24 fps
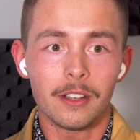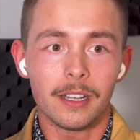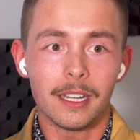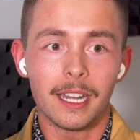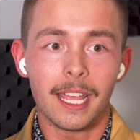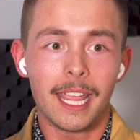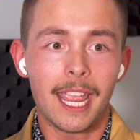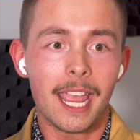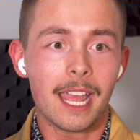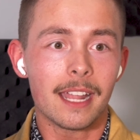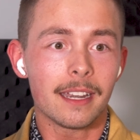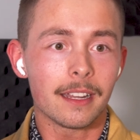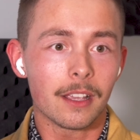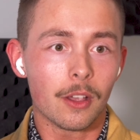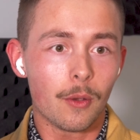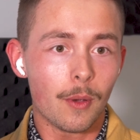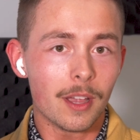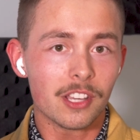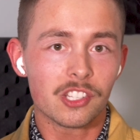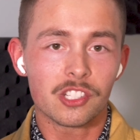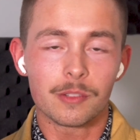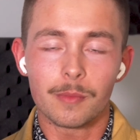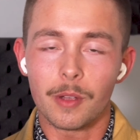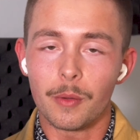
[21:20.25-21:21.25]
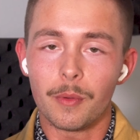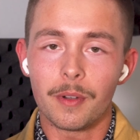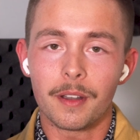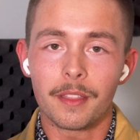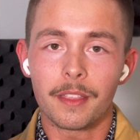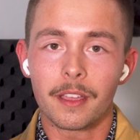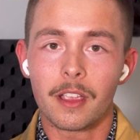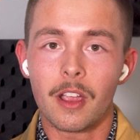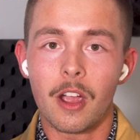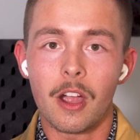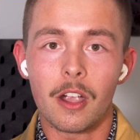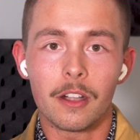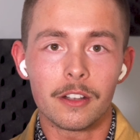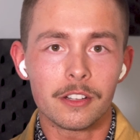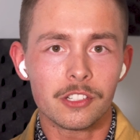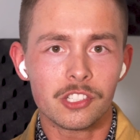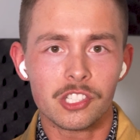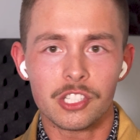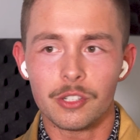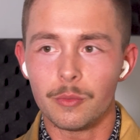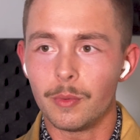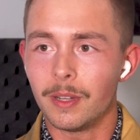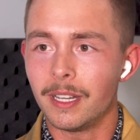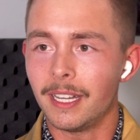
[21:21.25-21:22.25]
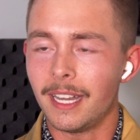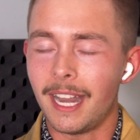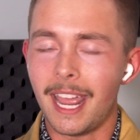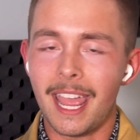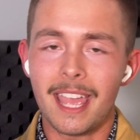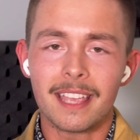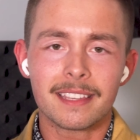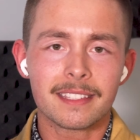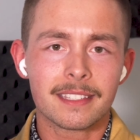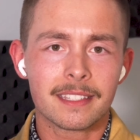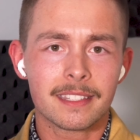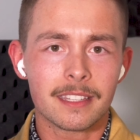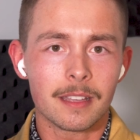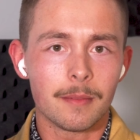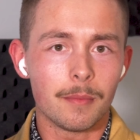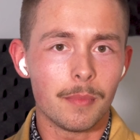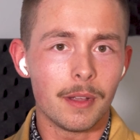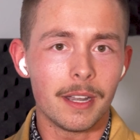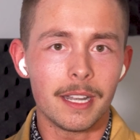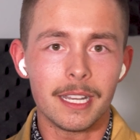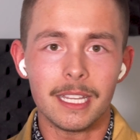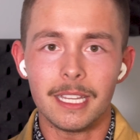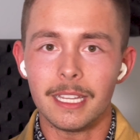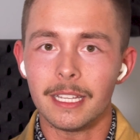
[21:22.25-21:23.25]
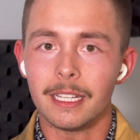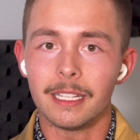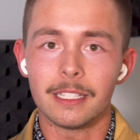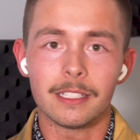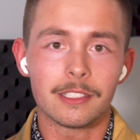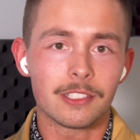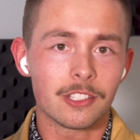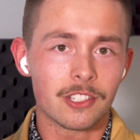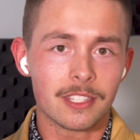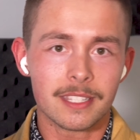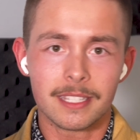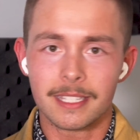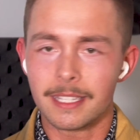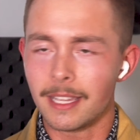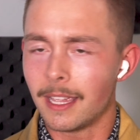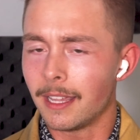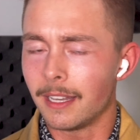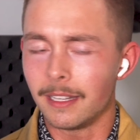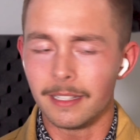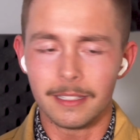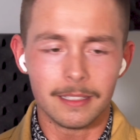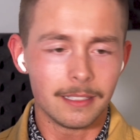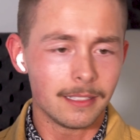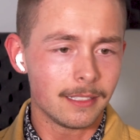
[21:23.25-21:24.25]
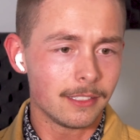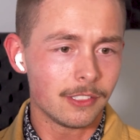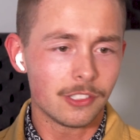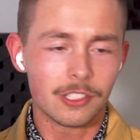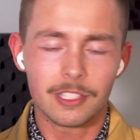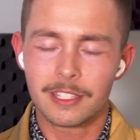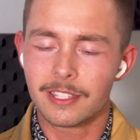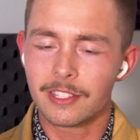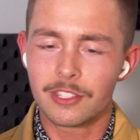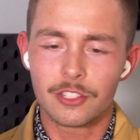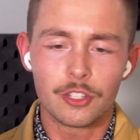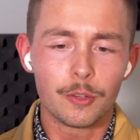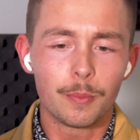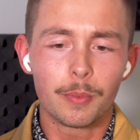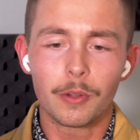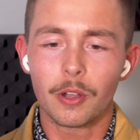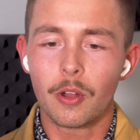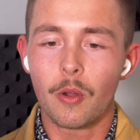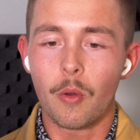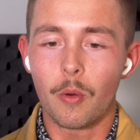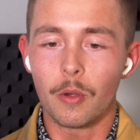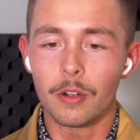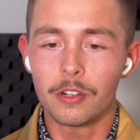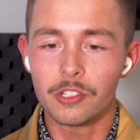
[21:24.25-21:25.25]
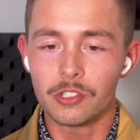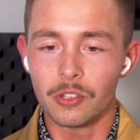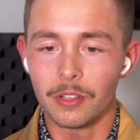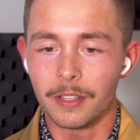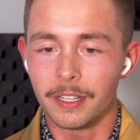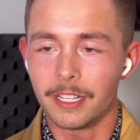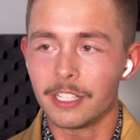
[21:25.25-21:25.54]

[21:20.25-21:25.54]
And I had a question about one of the cars. She went and asked somebody and just said, just super cordial.